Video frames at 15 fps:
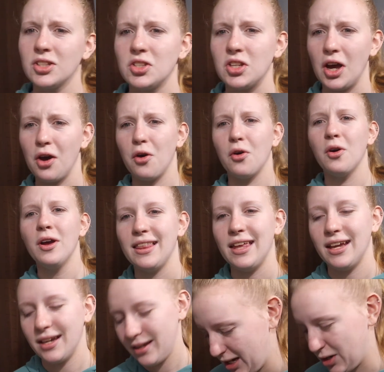So, and
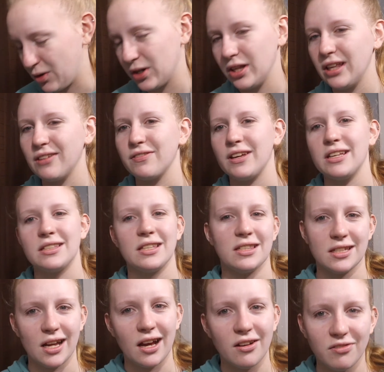like an oily face is
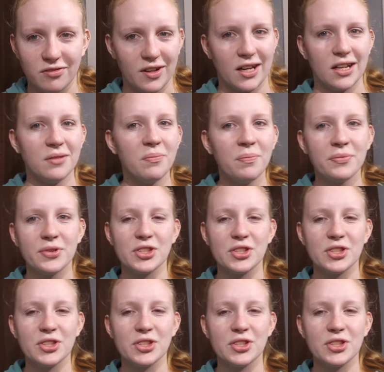not fun.